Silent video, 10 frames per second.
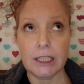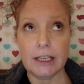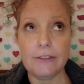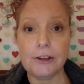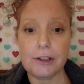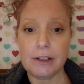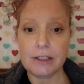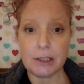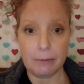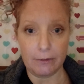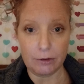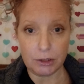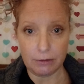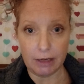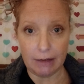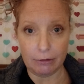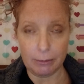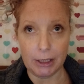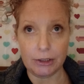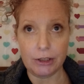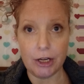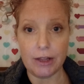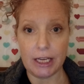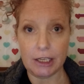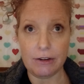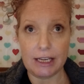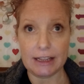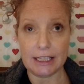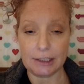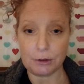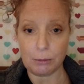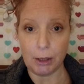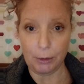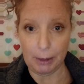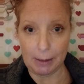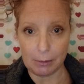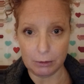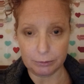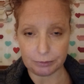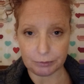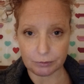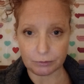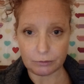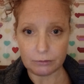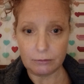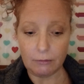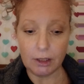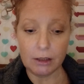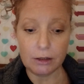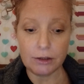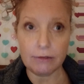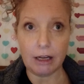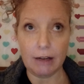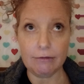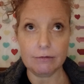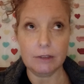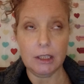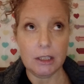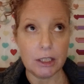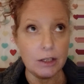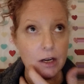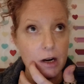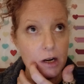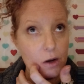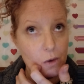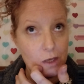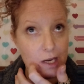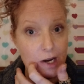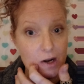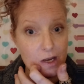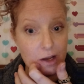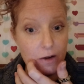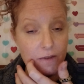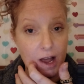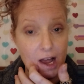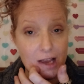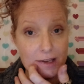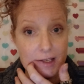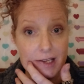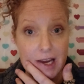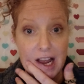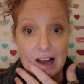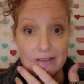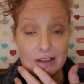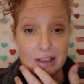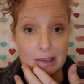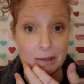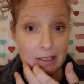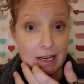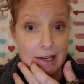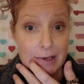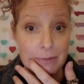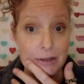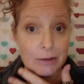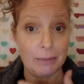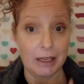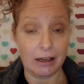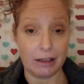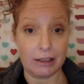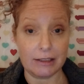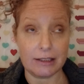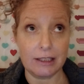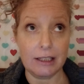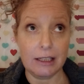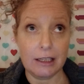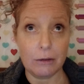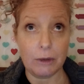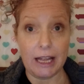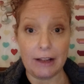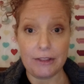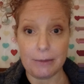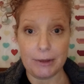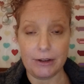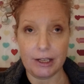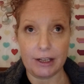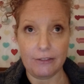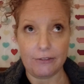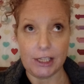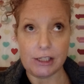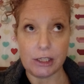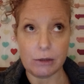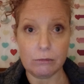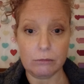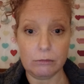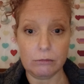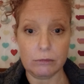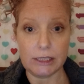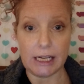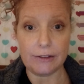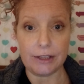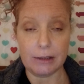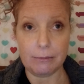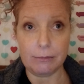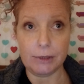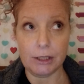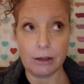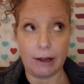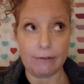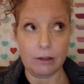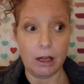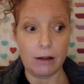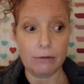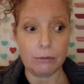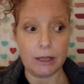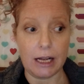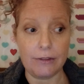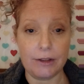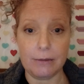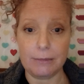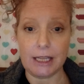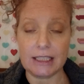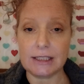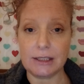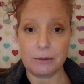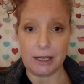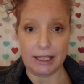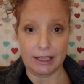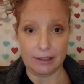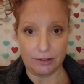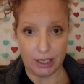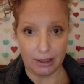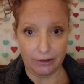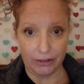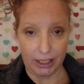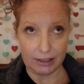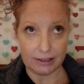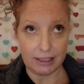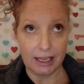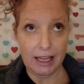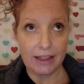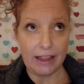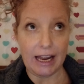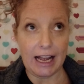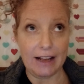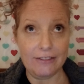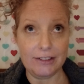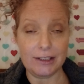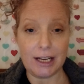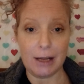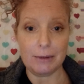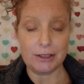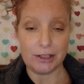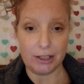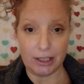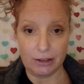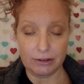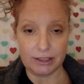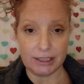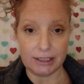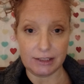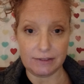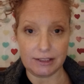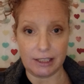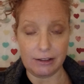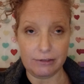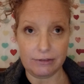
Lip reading: if you're in some survival mode, you know that you need things from other people to survive. You see yourself as having those attachments because without them, they're not going to feed you. Without them, you don't have love. Without them, that's the way that a child thinks. They haven't come into their own sense of self.